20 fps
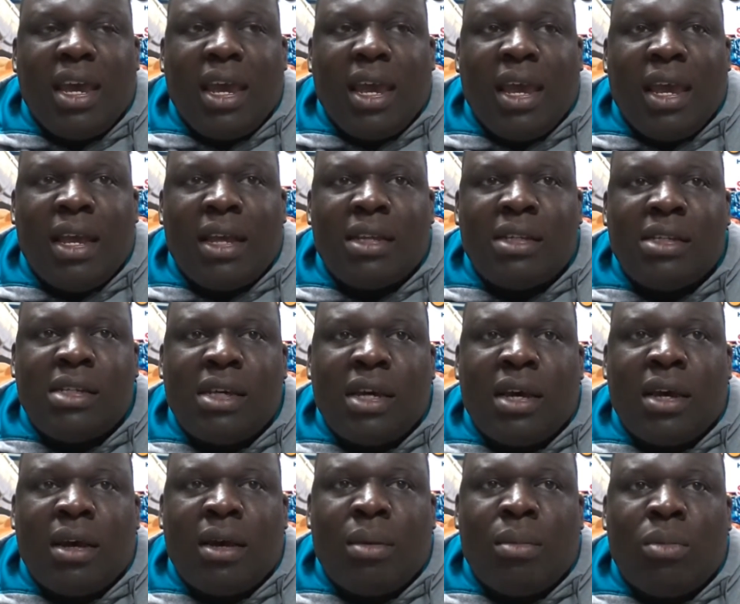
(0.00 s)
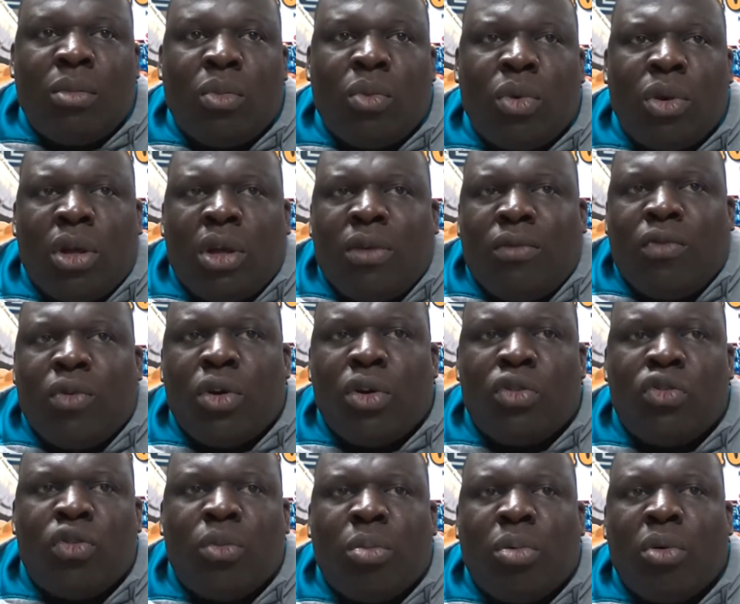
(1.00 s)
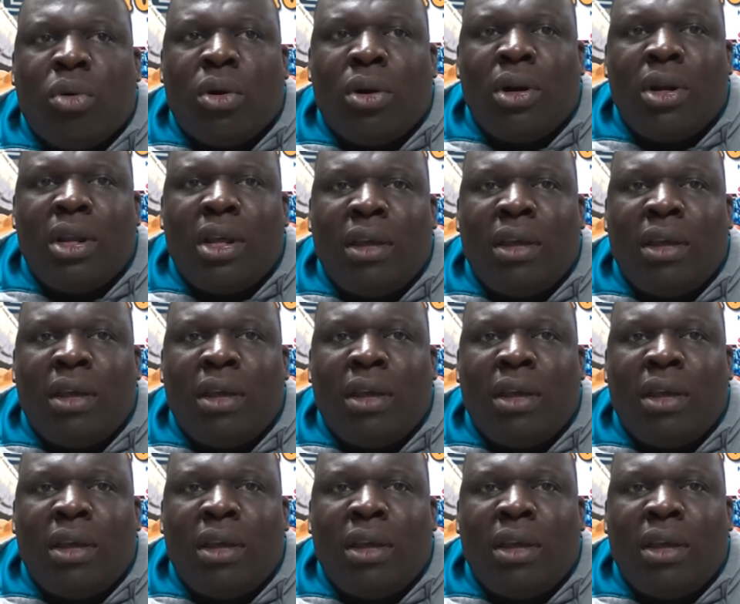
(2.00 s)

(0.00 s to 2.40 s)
And we're looking for your support.